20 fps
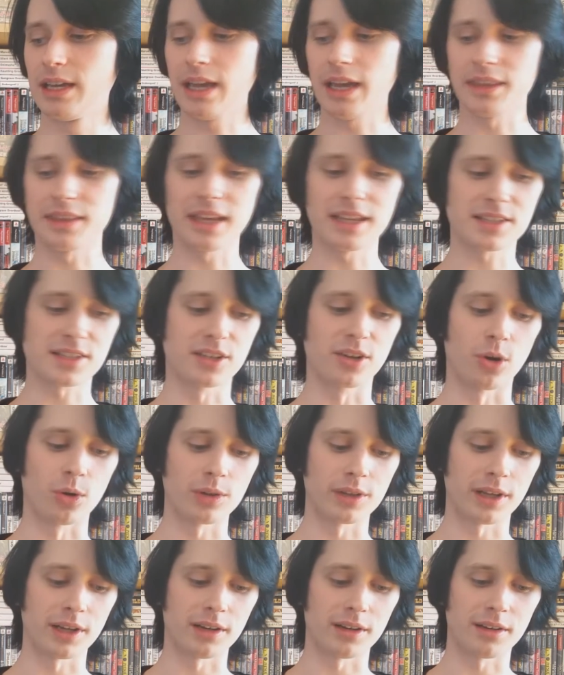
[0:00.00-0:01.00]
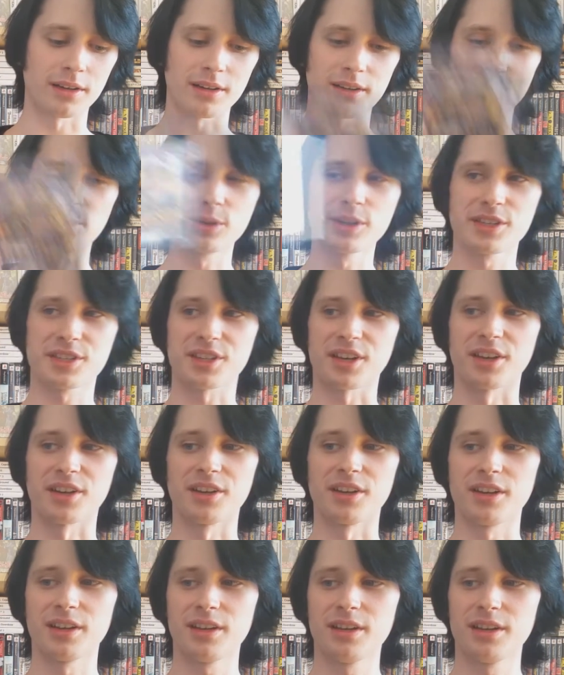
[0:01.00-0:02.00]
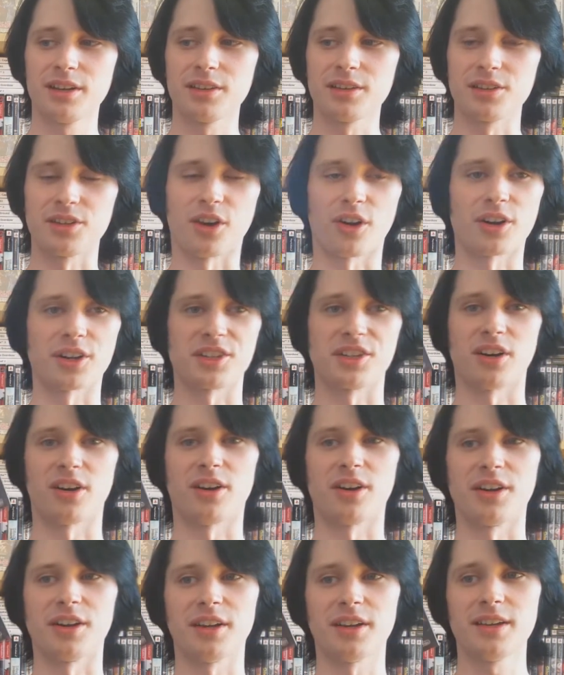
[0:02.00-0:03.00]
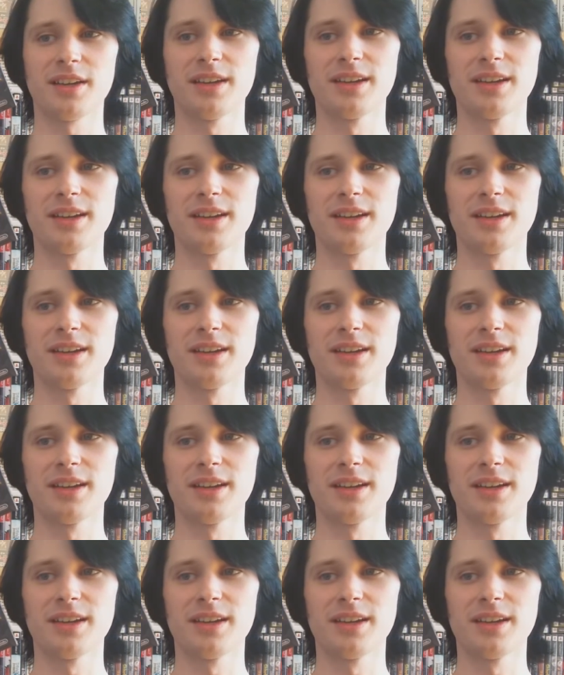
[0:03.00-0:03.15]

and that's Golden Sun, Dark Dawn.